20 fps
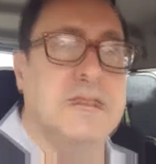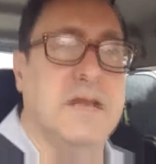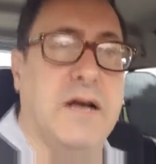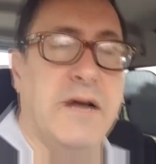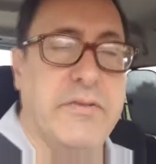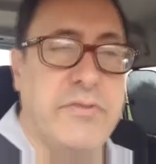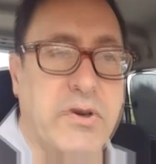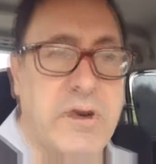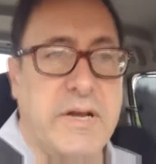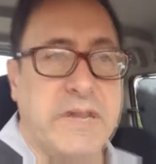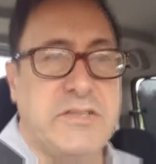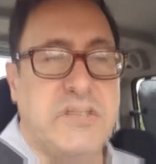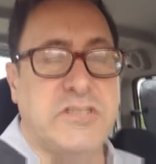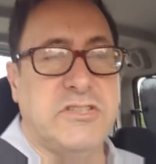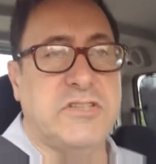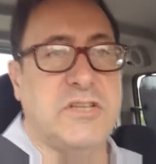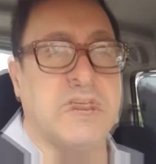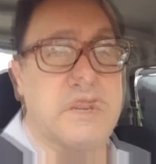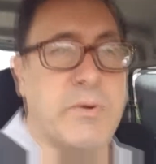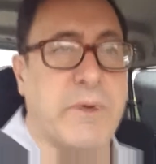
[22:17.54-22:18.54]
I thought I'd
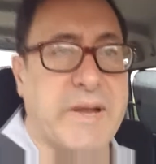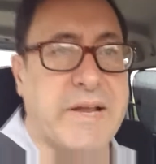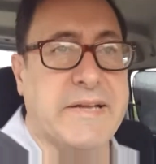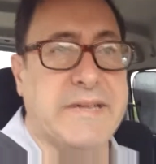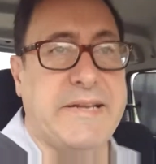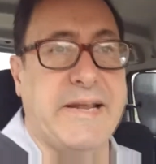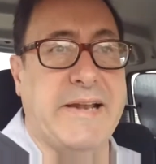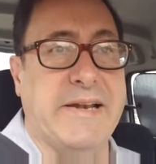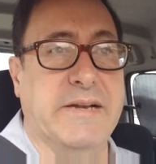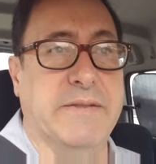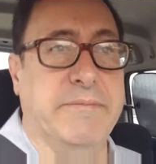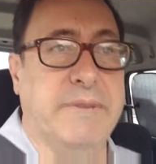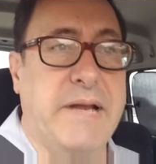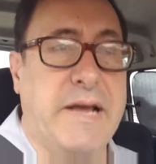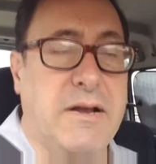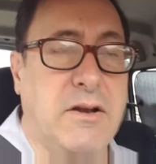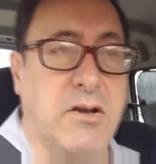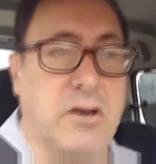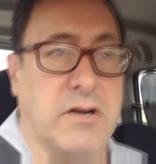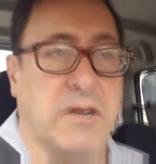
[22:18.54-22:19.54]
just do a quick addendum
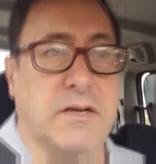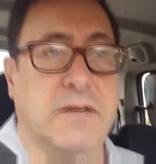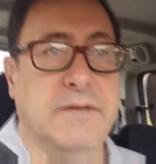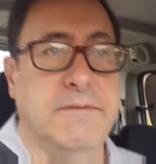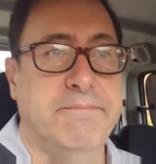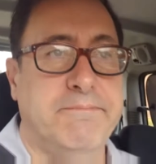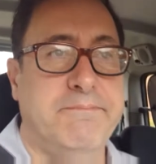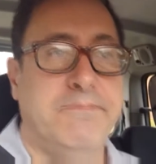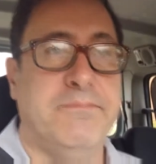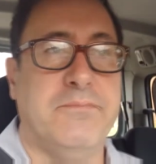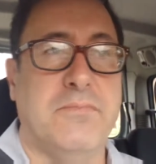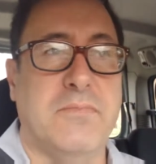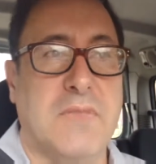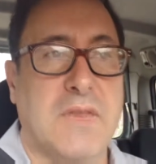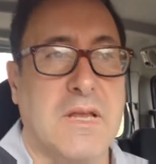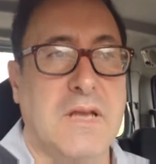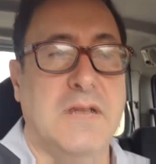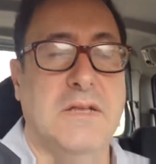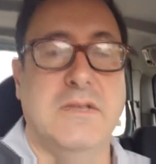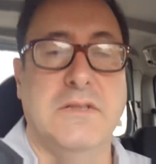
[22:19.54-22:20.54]
now look
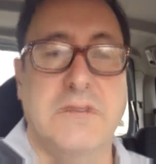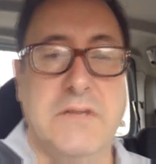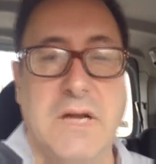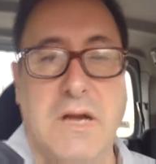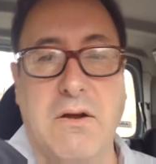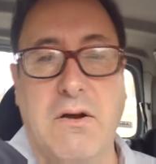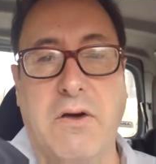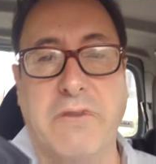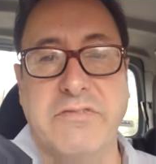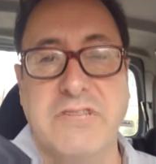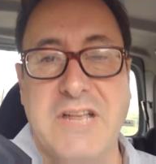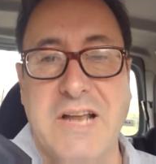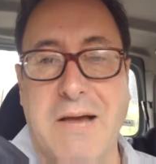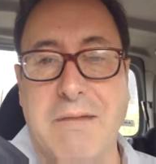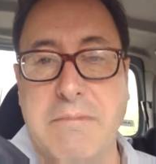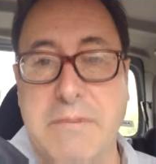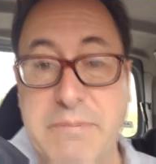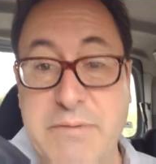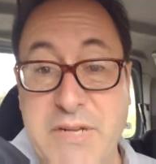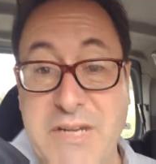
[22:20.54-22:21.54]
you know obviously
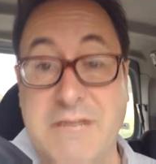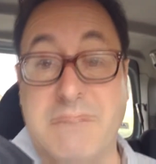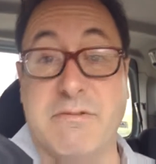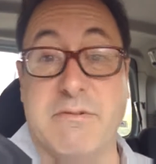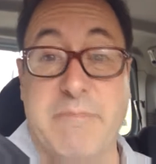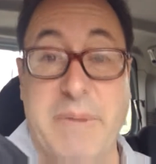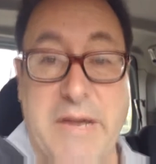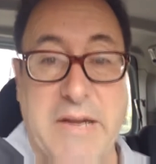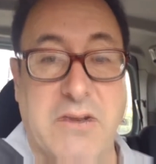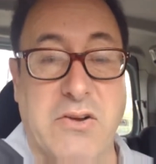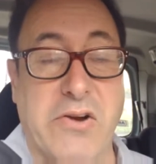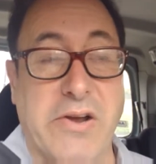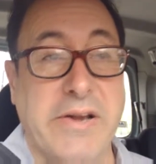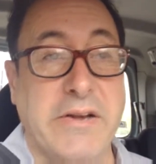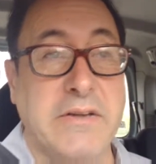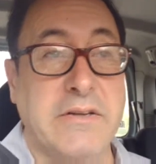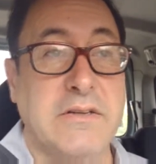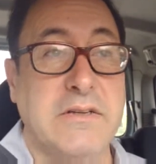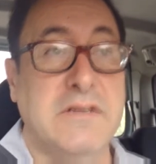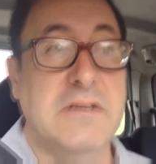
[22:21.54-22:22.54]
I'm obsessed with
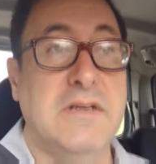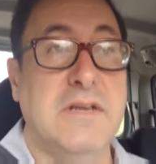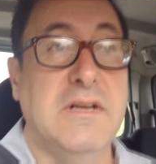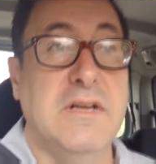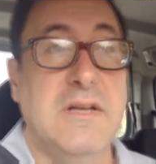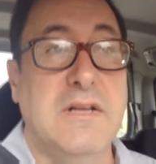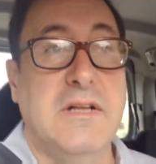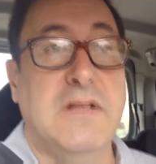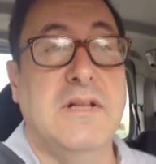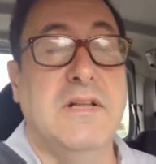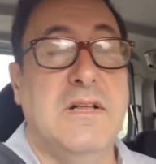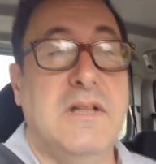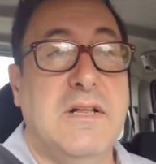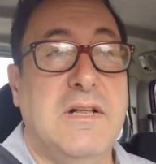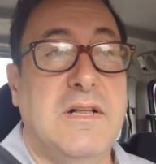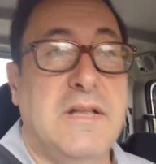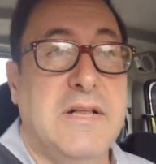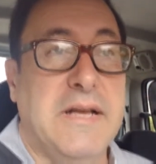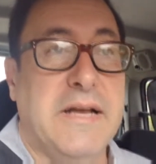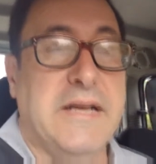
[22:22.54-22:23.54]
Bitcoin
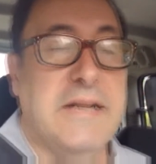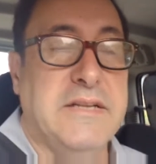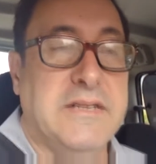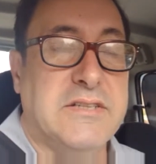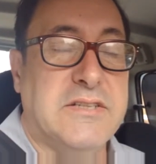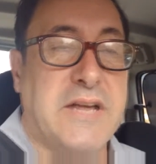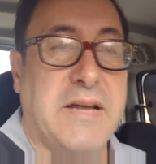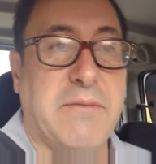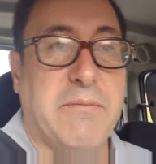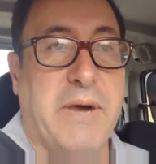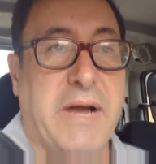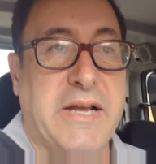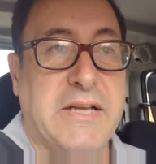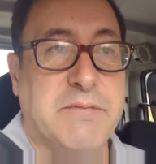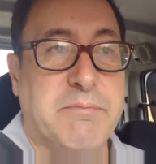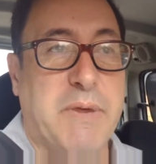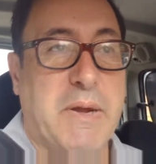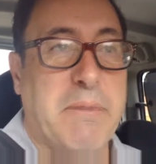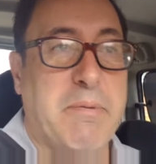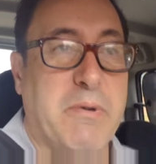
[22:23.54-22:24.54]
in the same way
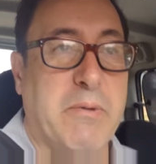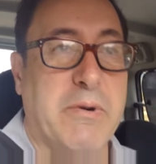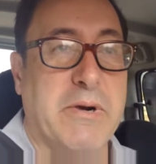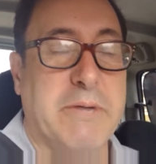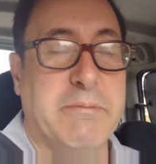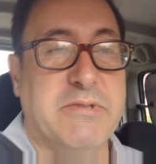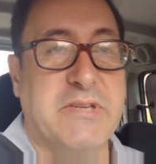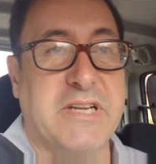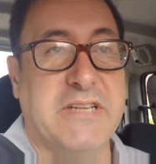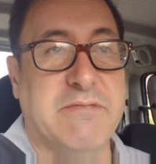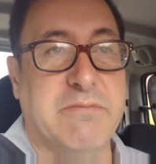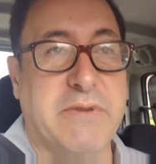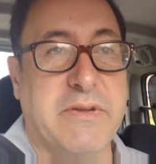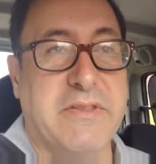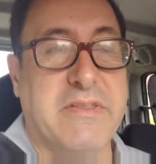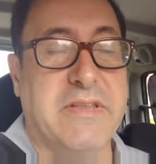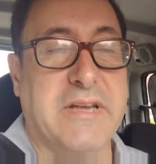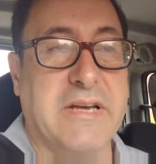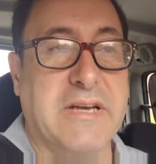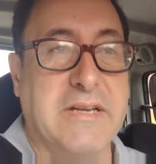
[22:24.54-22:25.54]
as people were obsessed
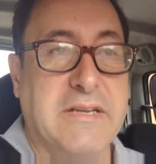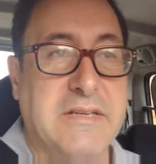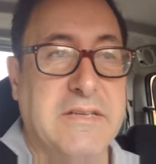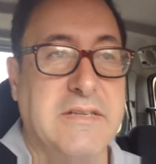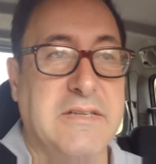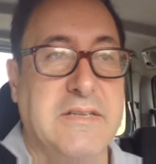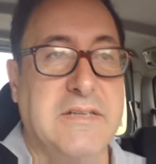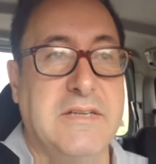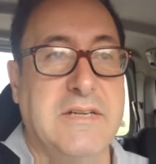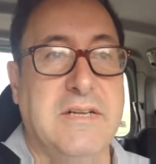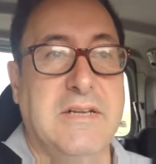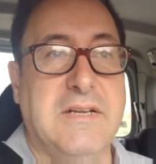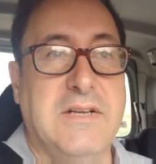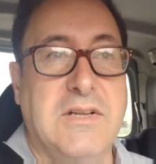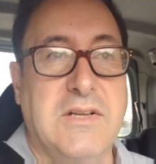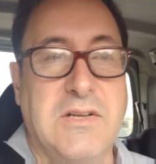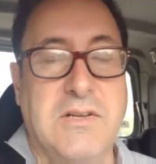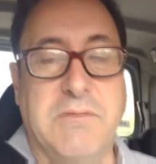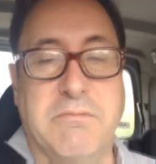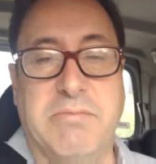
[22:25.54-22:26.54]
with uh,
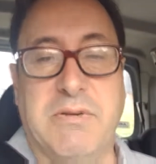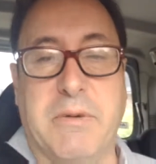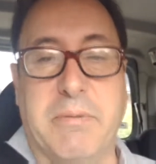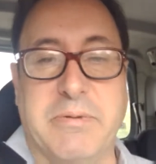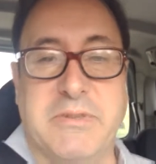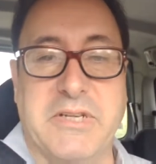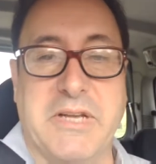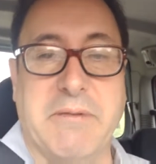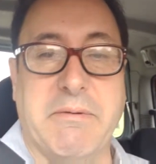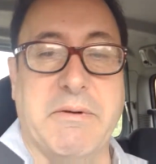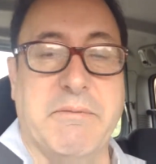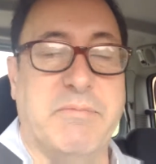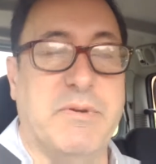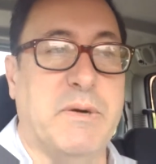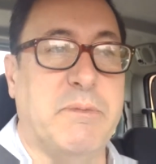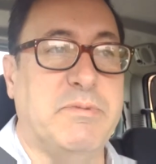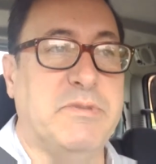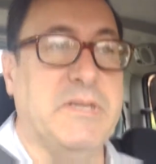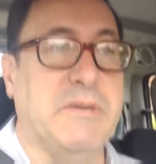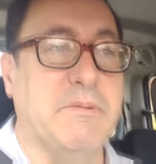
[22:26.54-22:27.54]
property when
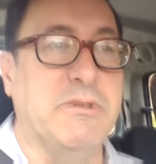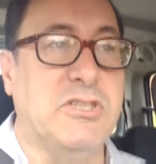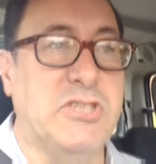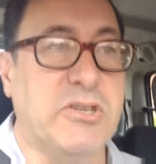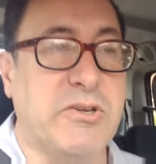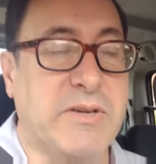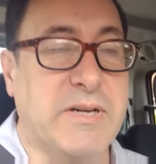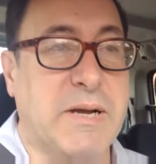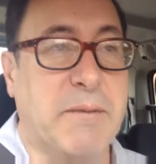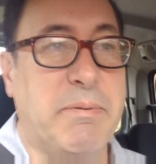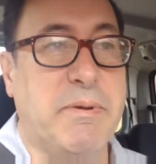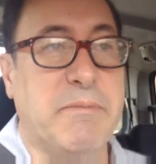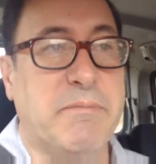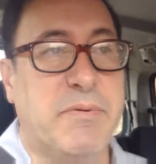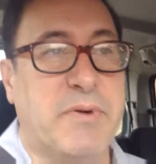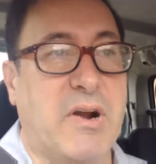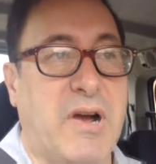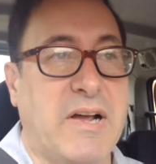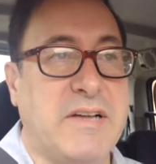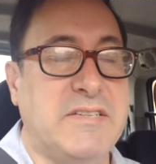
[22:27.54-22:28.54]
property was shooting up in
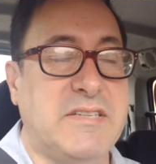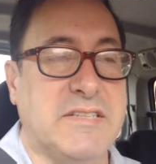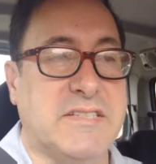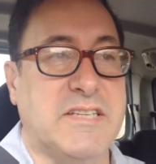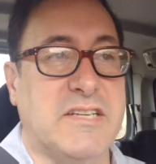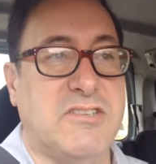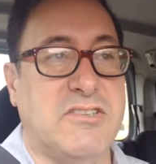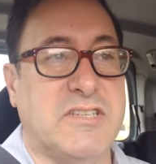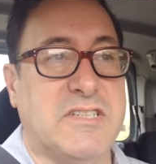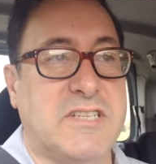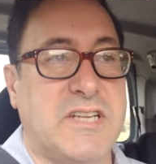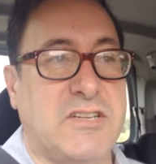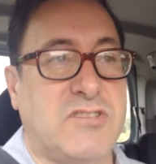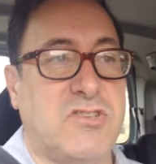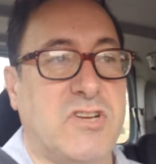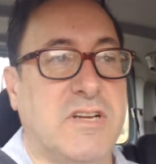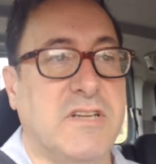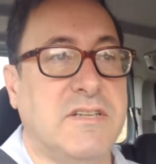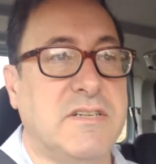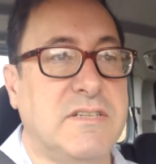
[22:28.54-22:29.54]
price etc
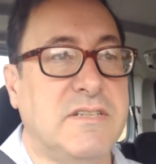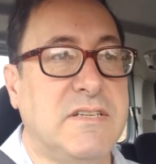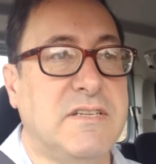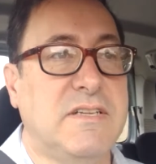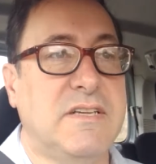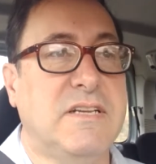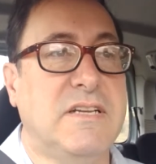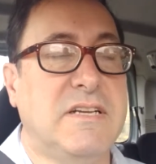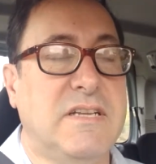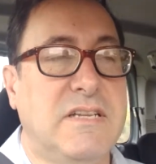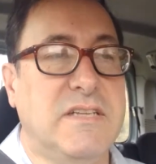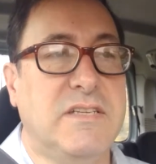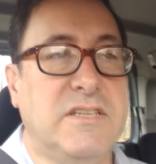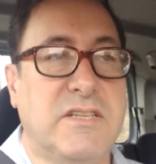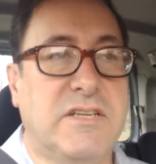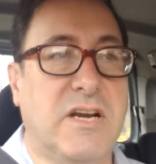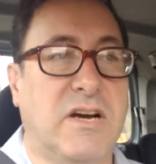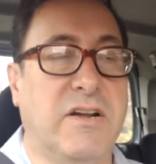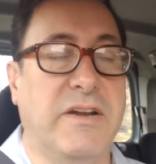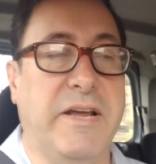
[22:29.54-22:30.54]
etc
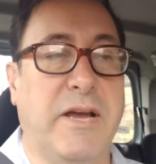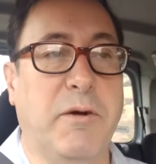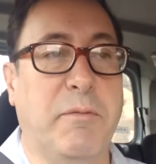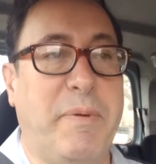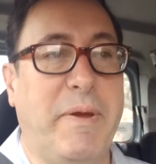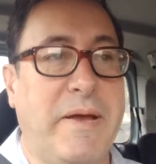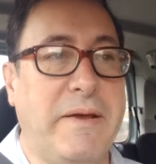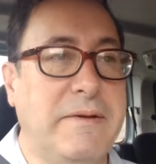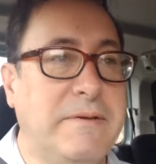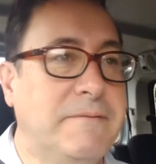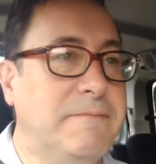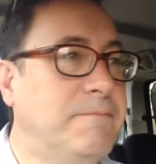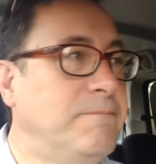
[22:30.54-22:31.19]
you can't help it